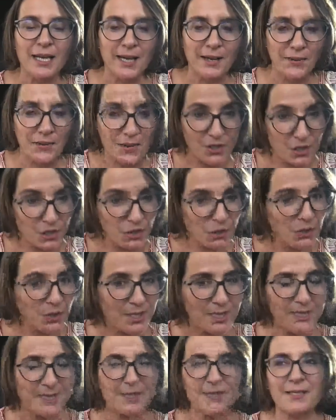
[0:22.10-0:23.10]
and the new
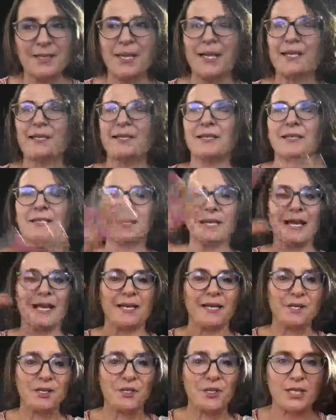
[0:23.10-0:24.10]
year started,
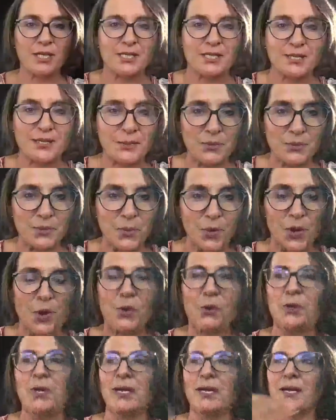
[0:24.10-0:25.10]
and it just,
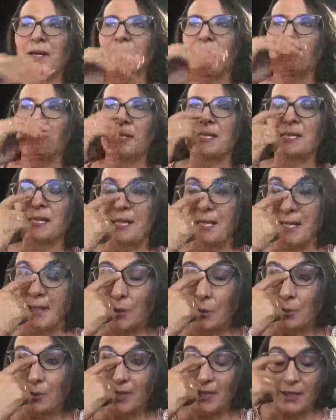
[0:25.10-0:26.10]
whoa, it was a
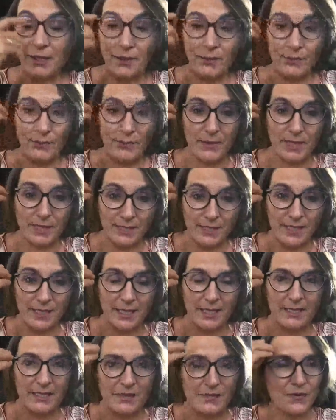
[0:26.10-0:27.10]
little bit
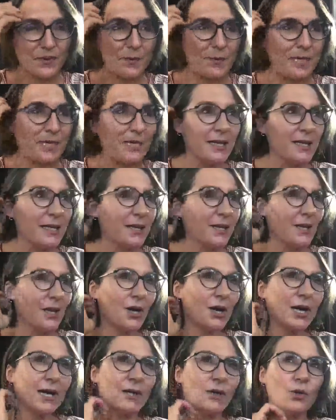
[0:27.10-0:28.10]
intense for me.
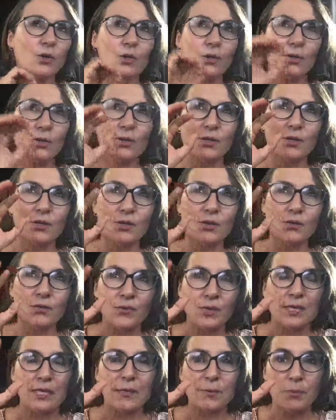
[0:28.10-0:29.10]
I got
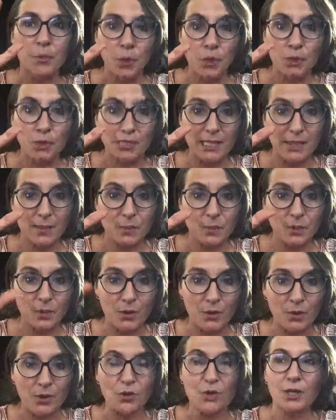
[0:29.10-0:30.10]
really bogged down
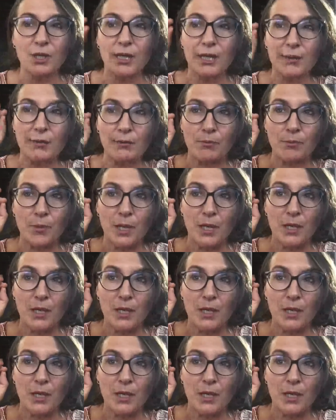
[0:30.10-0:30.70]
with work, and